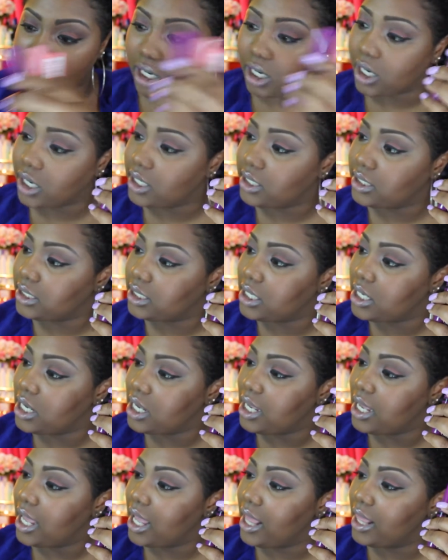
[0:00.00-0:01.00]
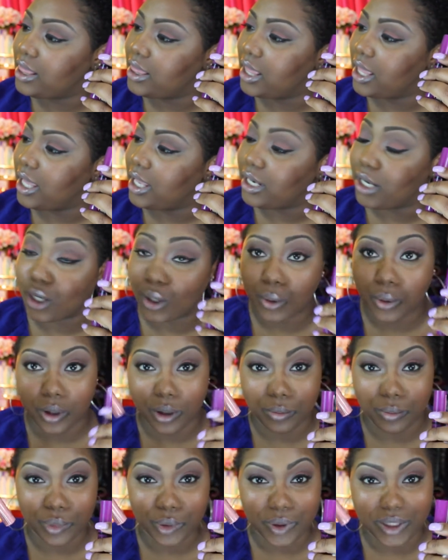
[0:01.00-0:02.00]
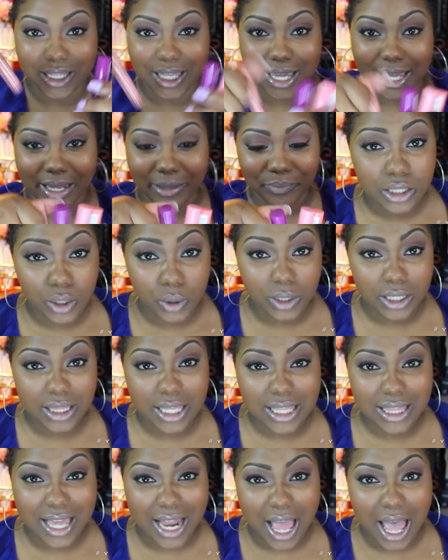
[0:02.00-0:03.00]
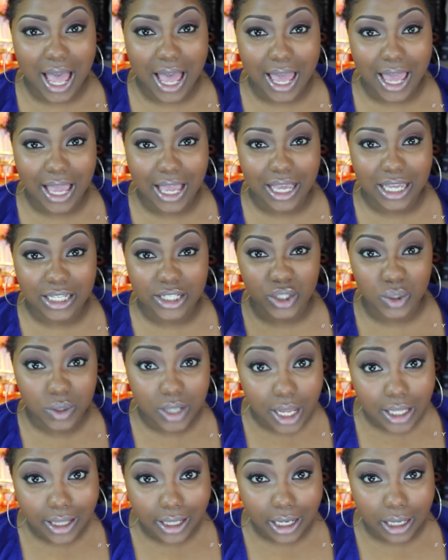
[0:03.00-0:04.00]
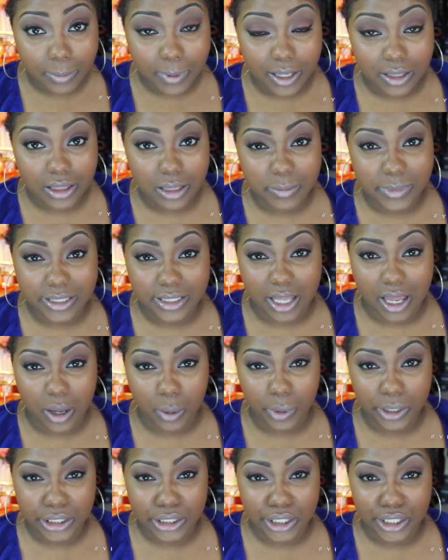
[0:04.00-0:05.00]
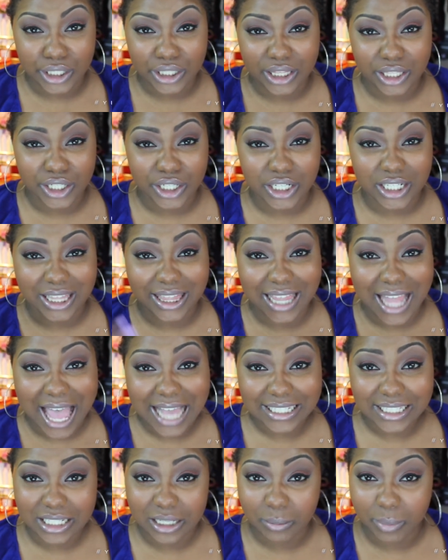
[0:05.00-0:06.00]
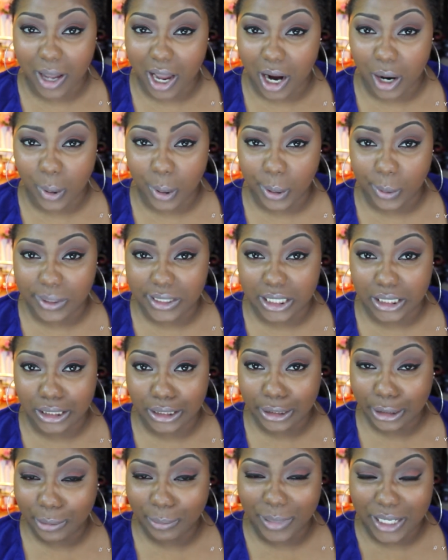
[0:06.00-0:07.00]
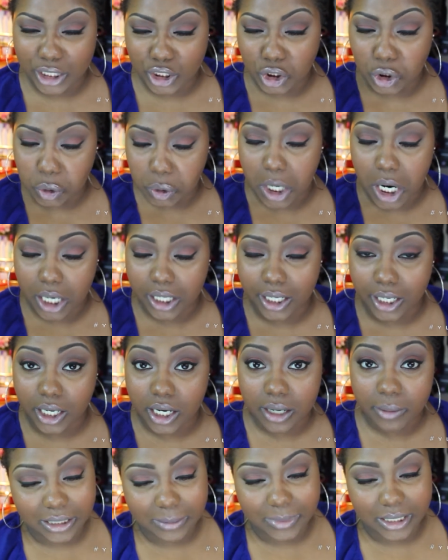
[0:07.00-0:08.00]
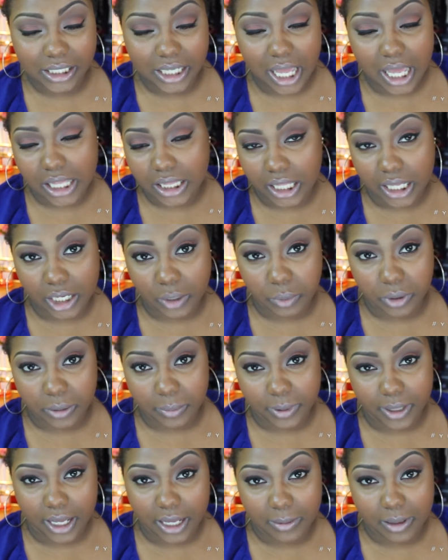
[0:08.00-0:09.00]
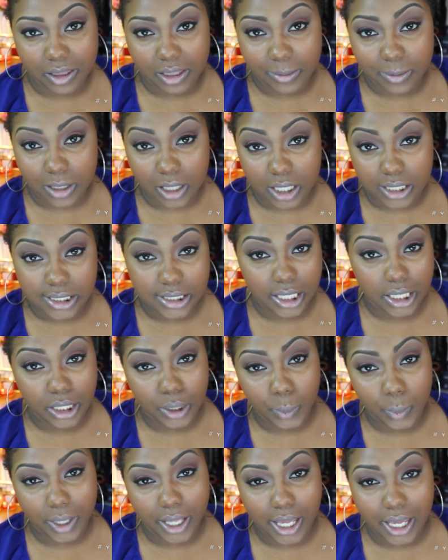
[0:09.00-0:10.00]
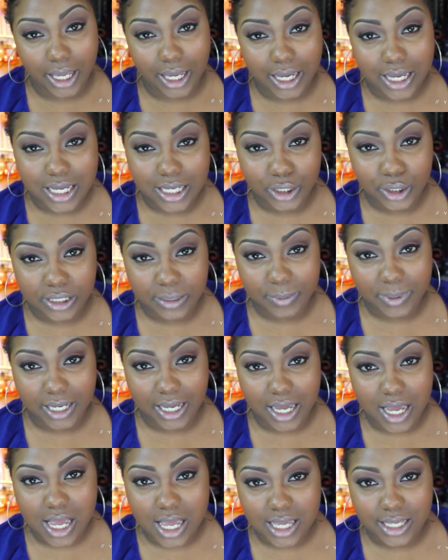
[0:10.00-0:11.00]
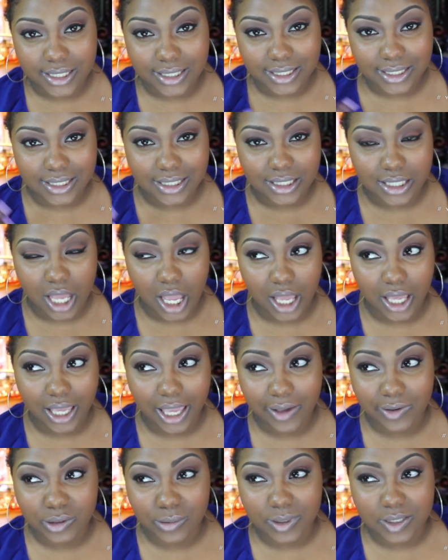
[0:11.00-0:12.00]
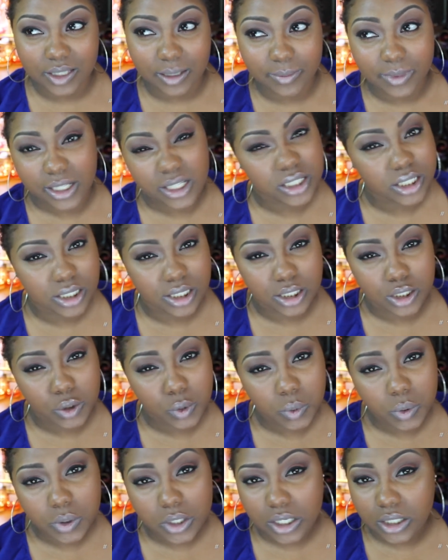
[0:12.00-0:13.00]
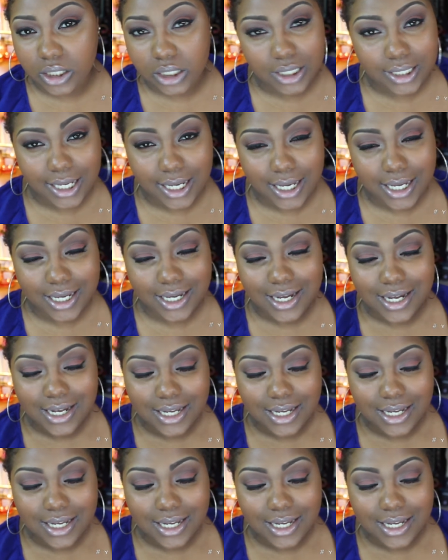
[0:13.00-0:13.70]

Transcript: Tart, and then Creme Brulee. The only thing that I do not like about them is that I wish that their lasting power was a little bit stronger. But I mean, I like reapplying my lip gloss anyway, just because it gives me something to do throughout the day.